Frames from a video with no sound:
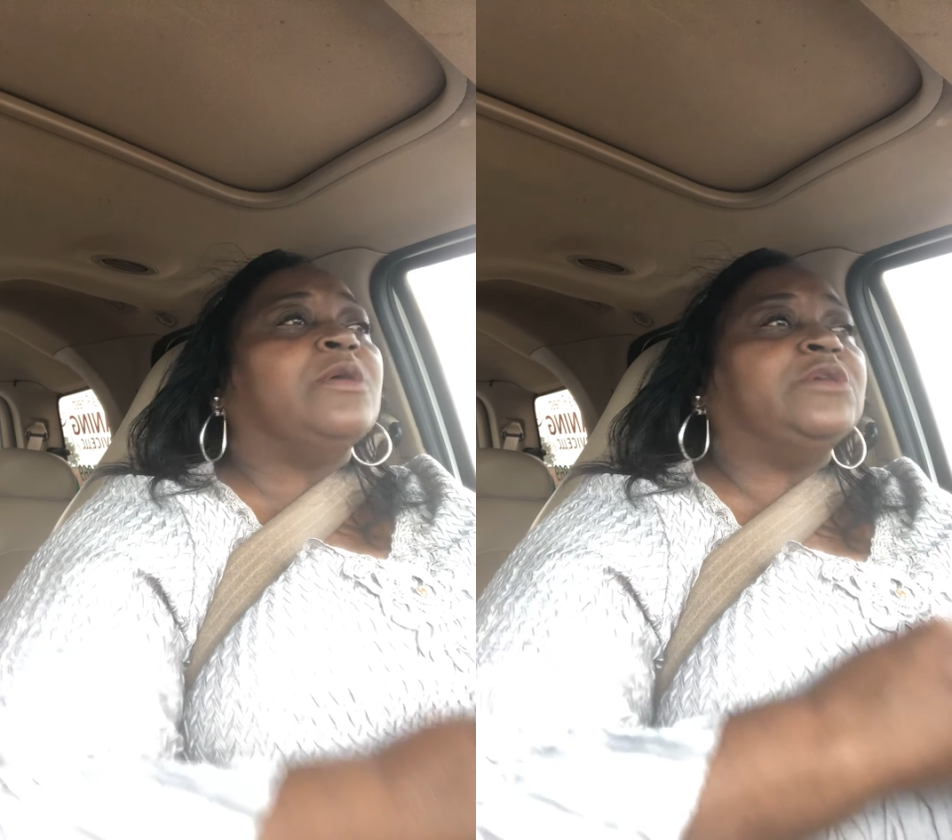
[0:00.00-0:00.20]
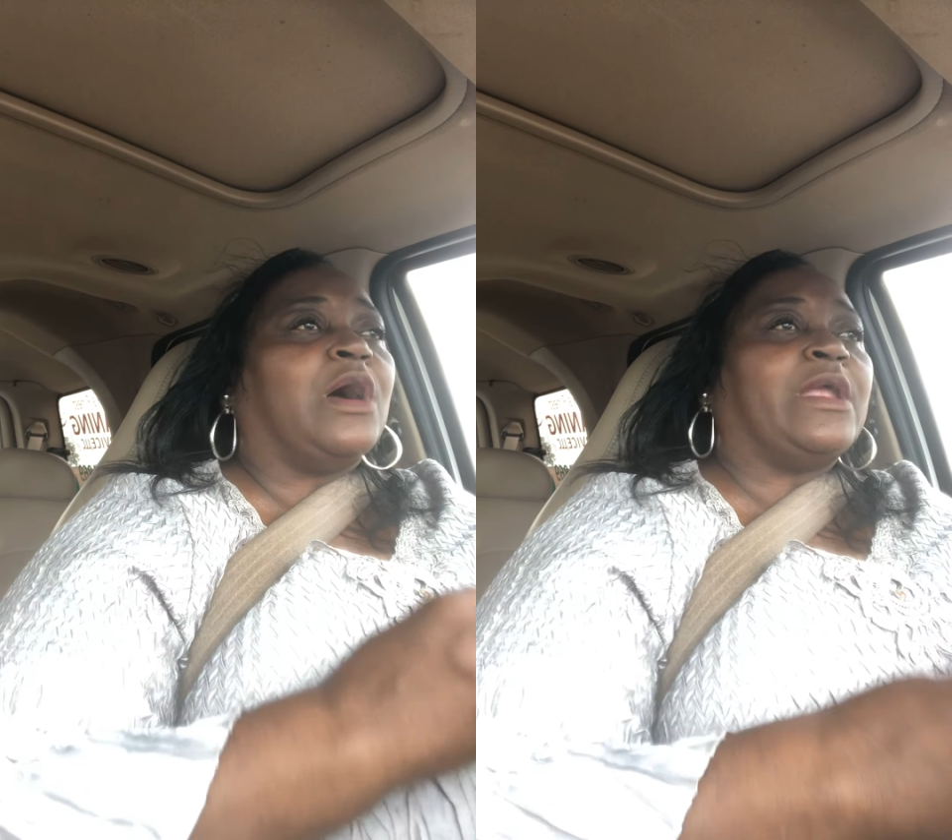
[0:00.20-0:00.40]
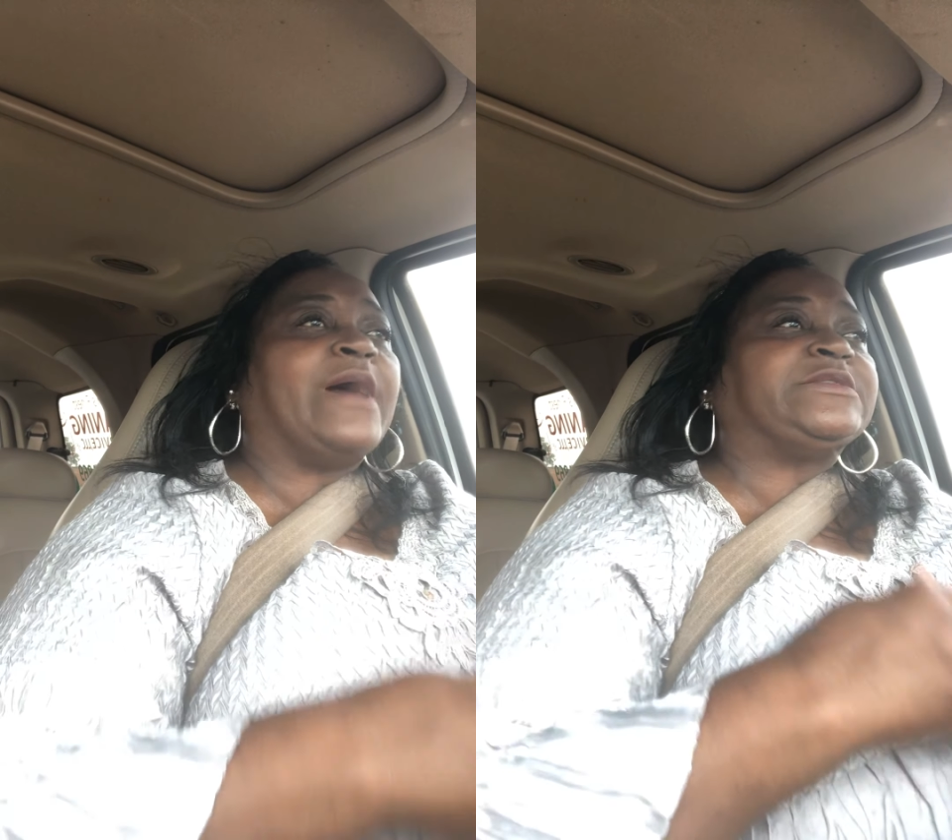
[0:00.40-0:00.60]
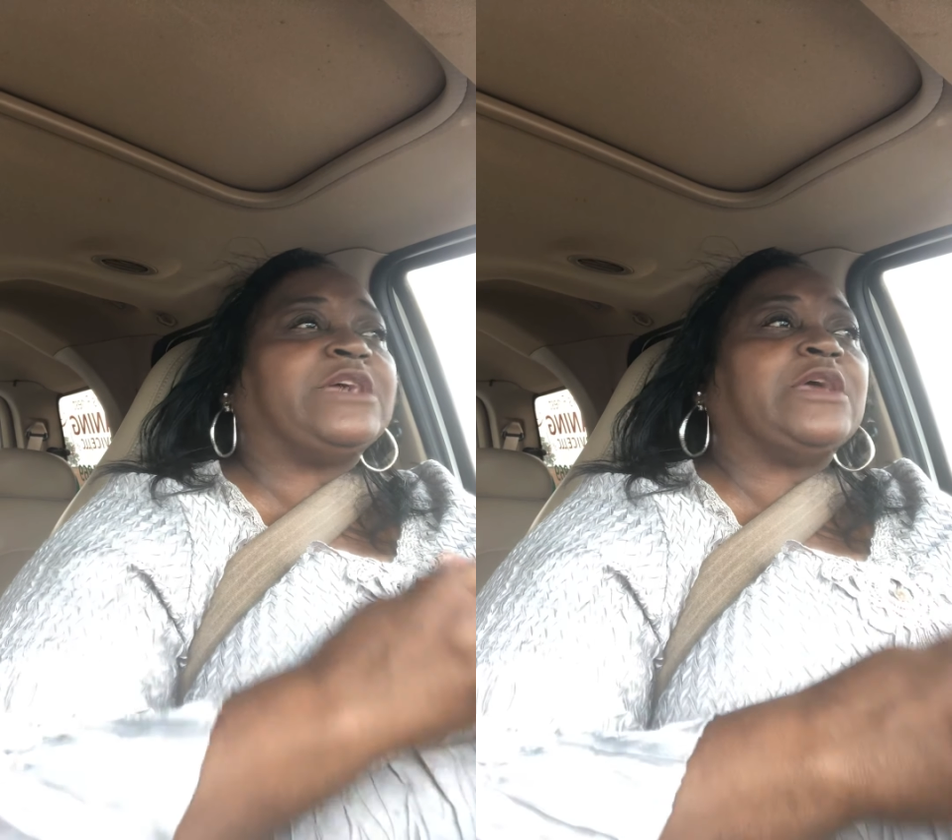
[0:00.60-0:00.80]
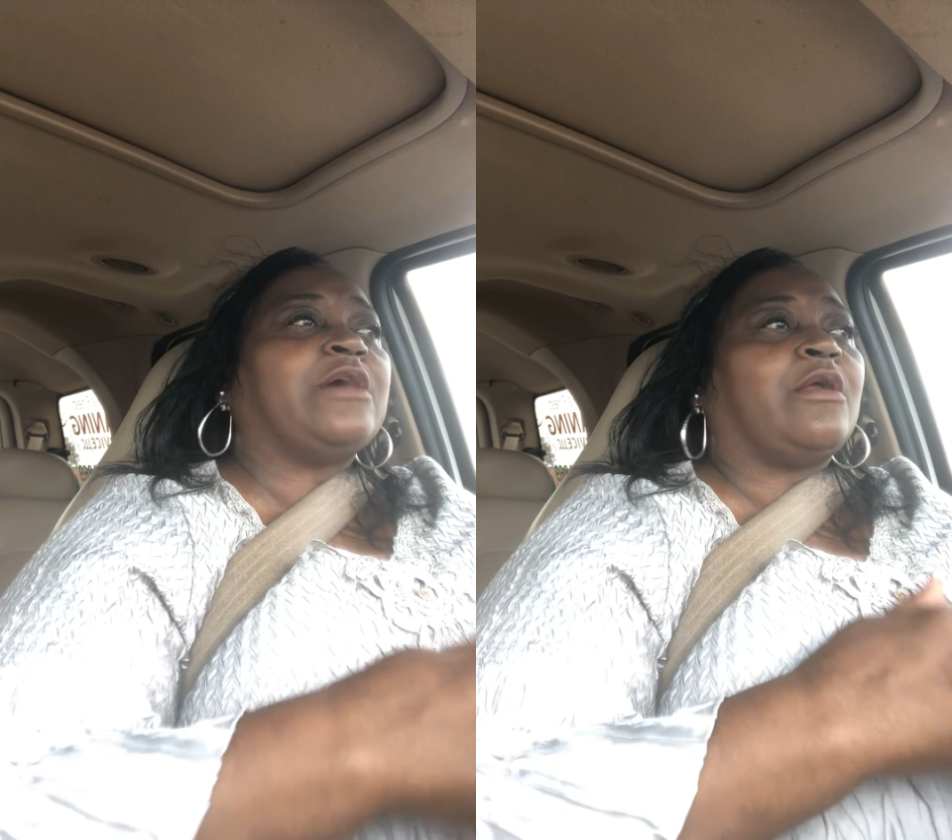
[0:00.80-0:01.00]
Y'all, I
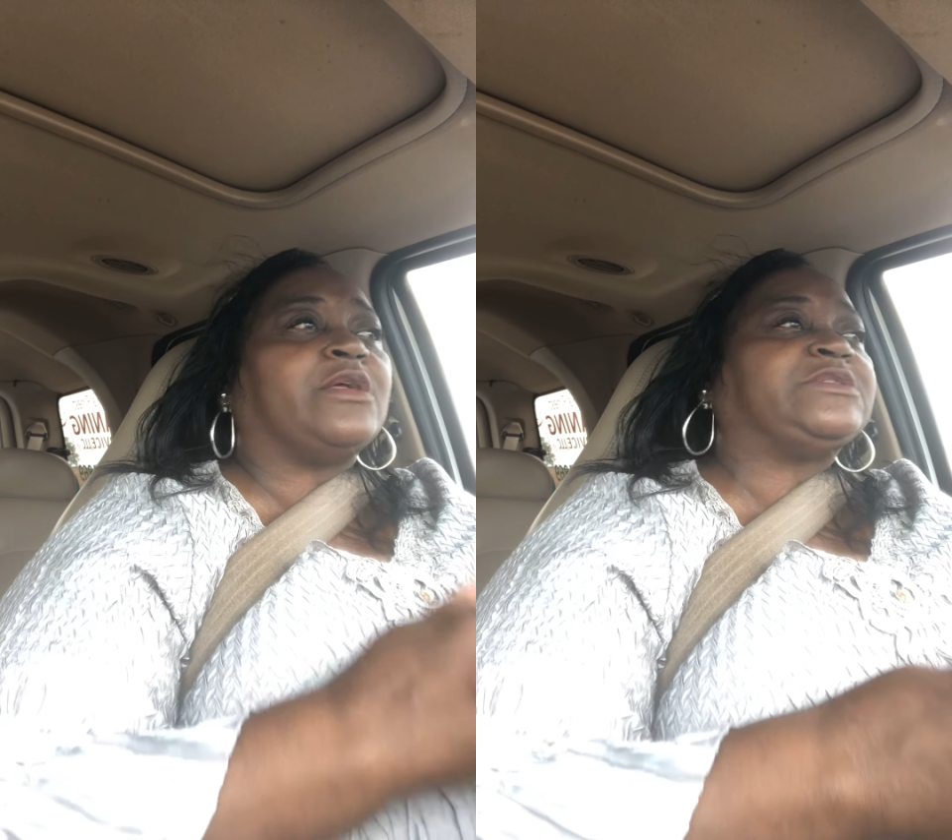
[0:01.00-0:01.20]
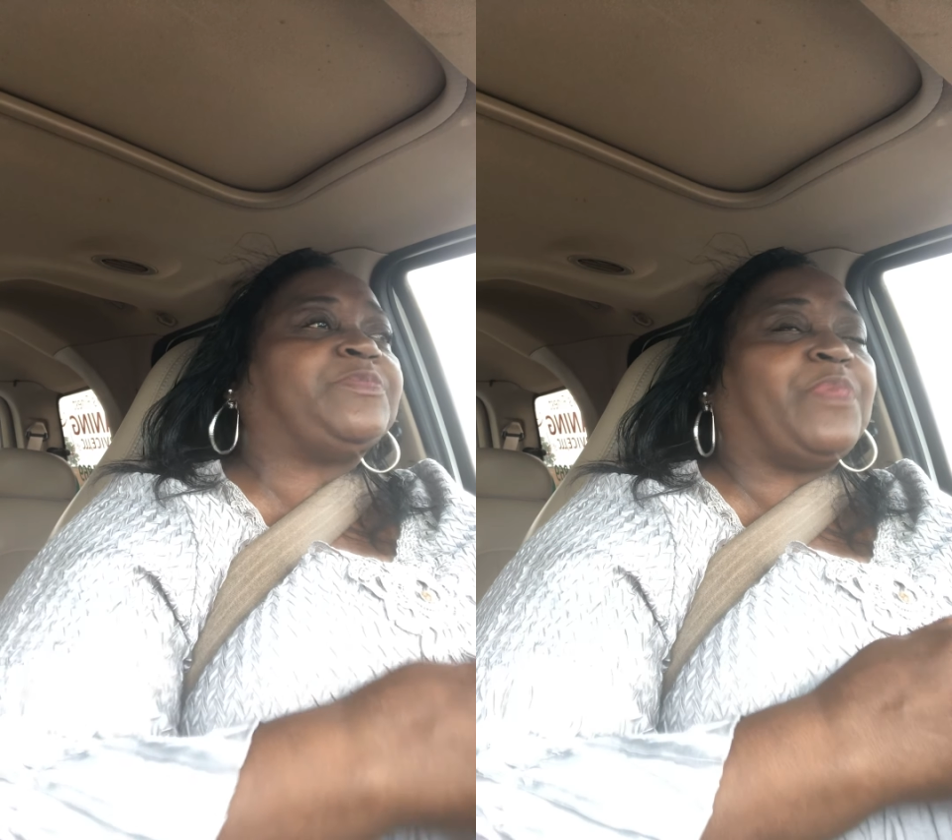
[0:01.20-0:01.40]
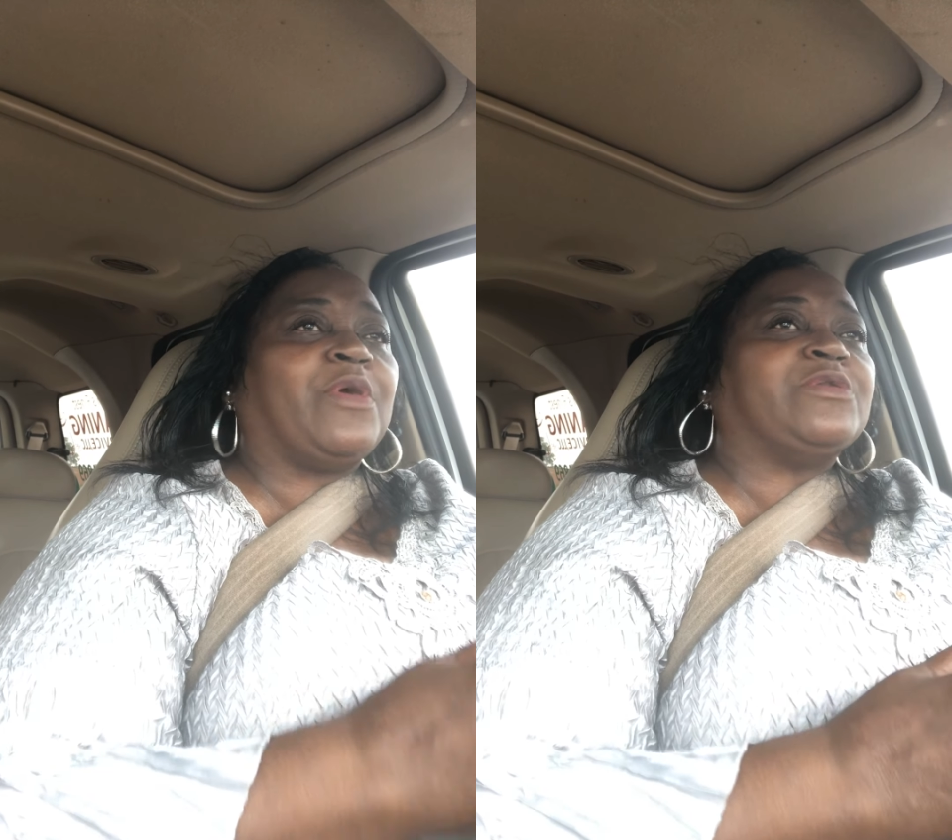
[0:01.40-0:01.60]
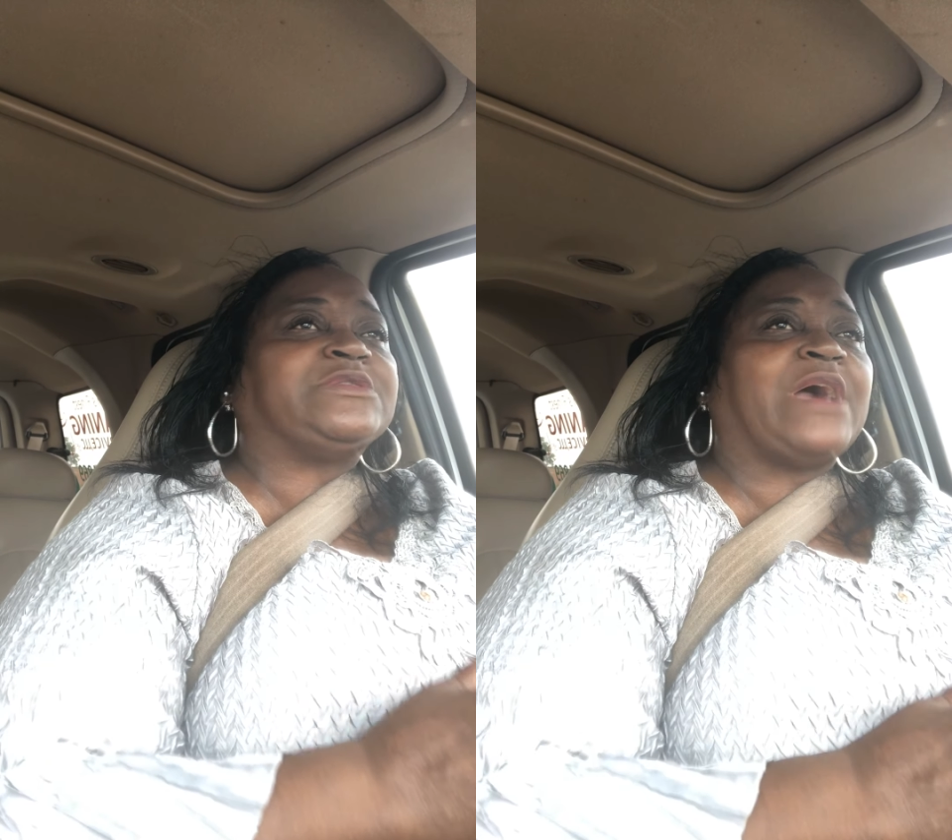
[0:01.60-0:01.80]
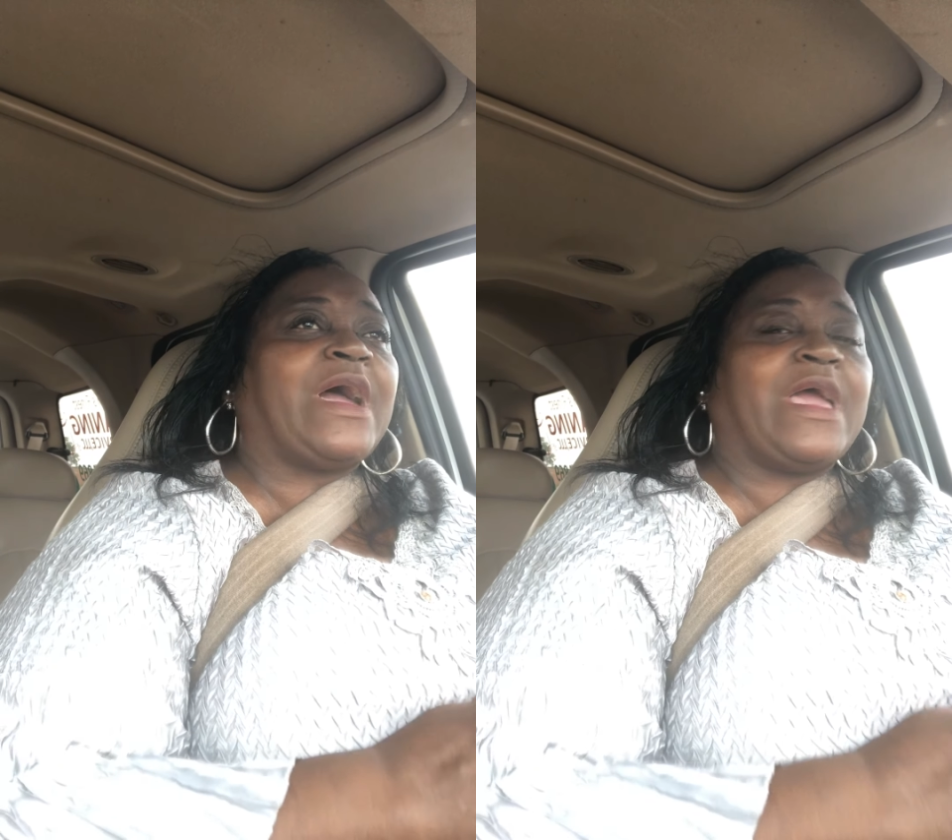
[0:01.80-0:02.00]
tell y'all experience
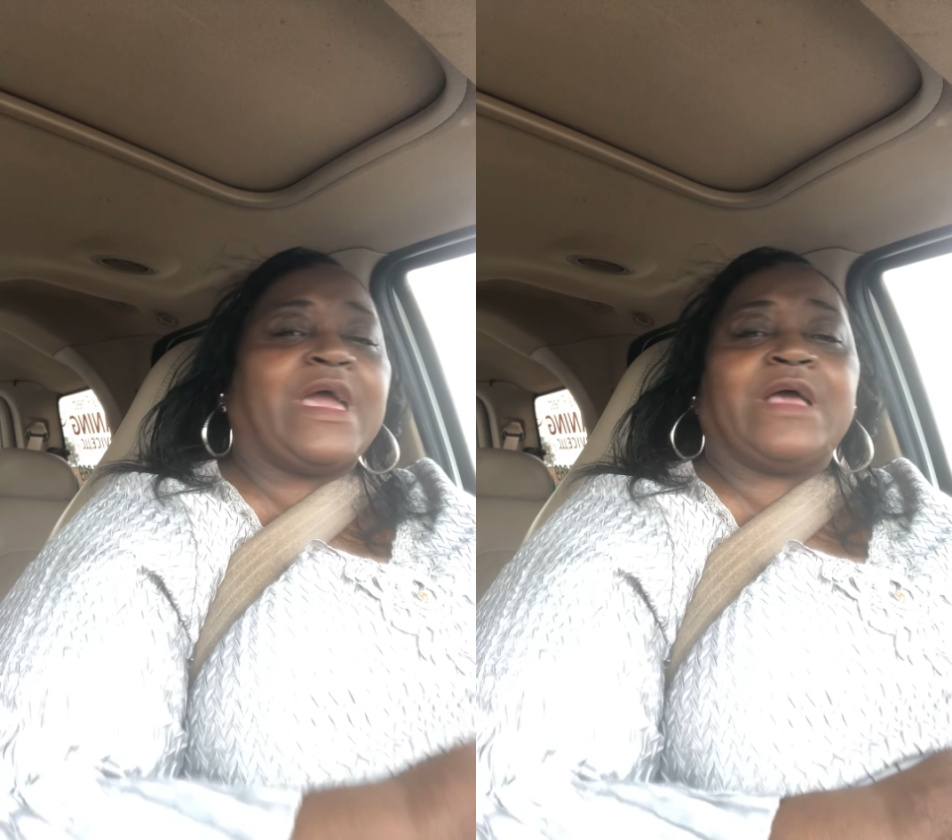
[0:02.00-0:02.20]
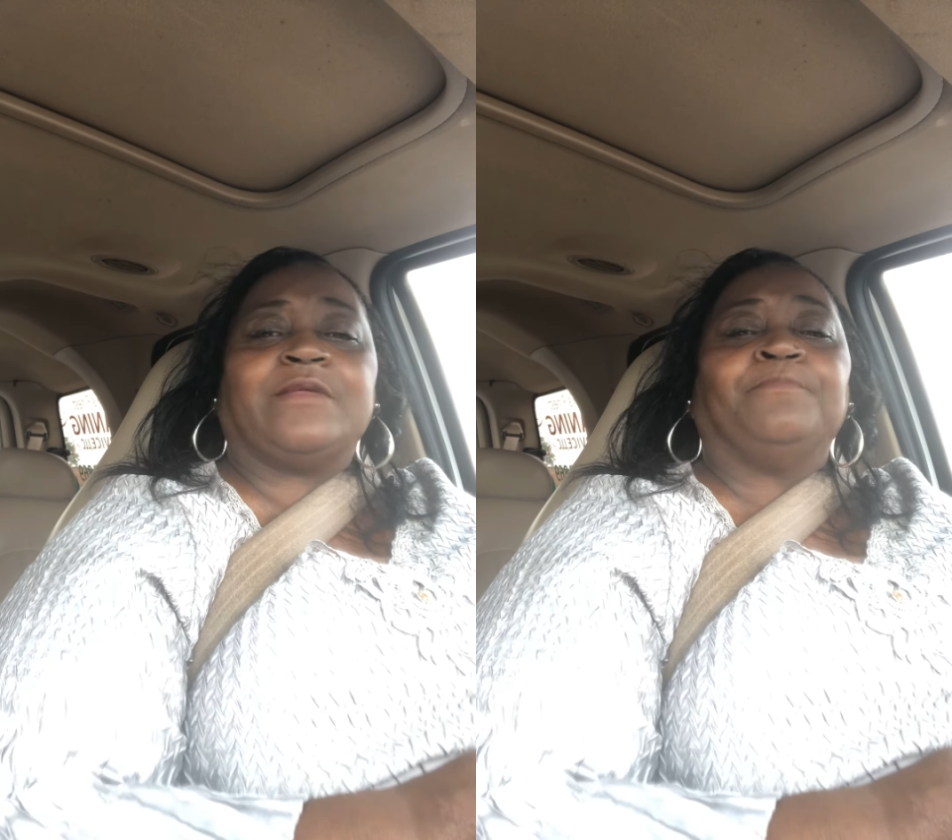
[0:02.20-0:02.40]
I had.